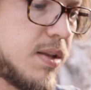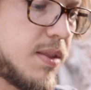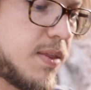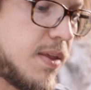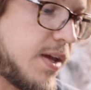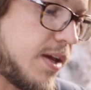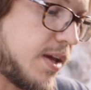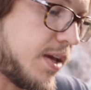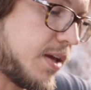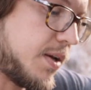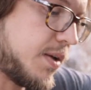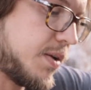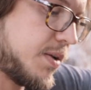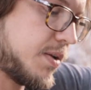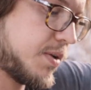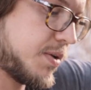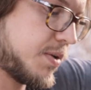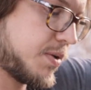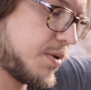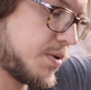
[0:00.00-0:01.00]
Then,
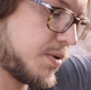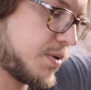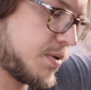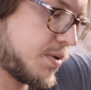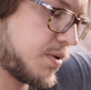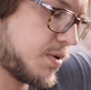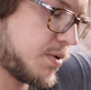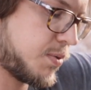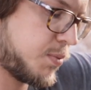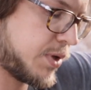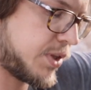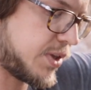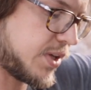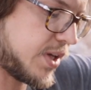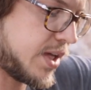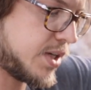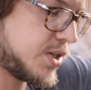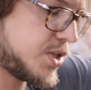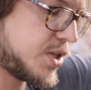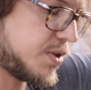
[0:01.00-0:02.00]
with the
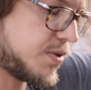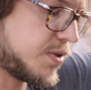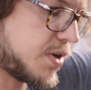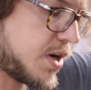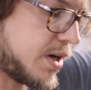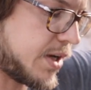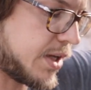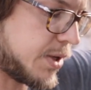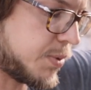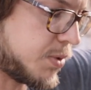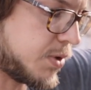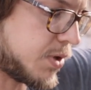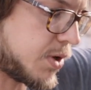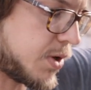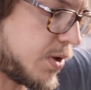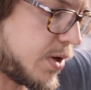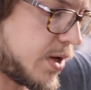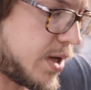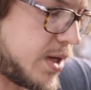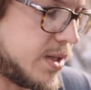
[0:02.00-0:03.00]
engine running, we'll
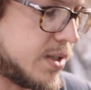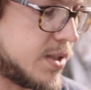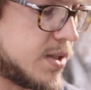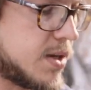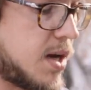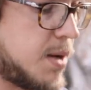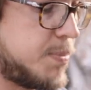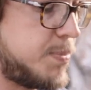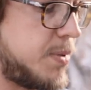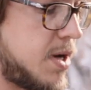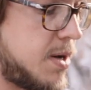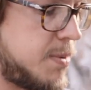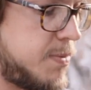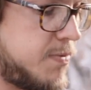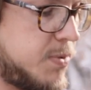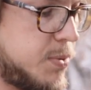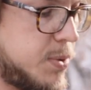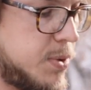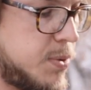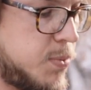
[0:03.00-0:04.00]
go ahead and top
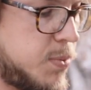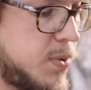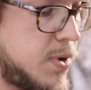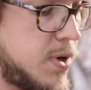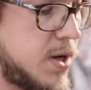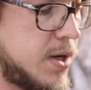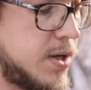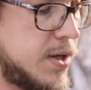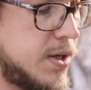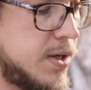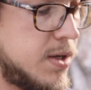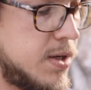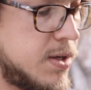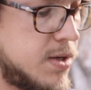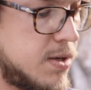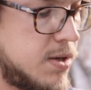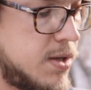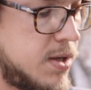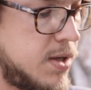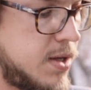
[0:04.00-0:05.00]
off with water
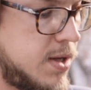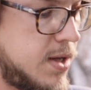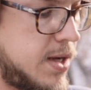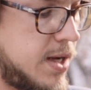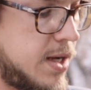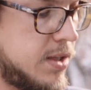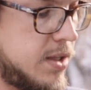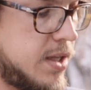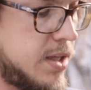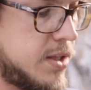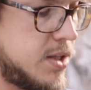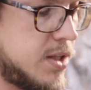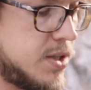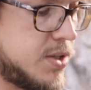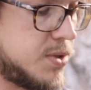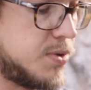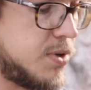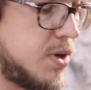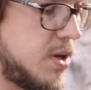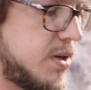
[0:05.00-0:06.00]
and let
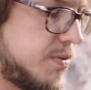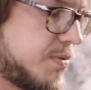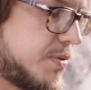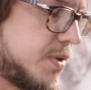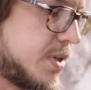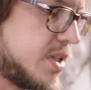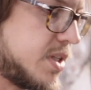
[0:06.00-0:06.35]
this run for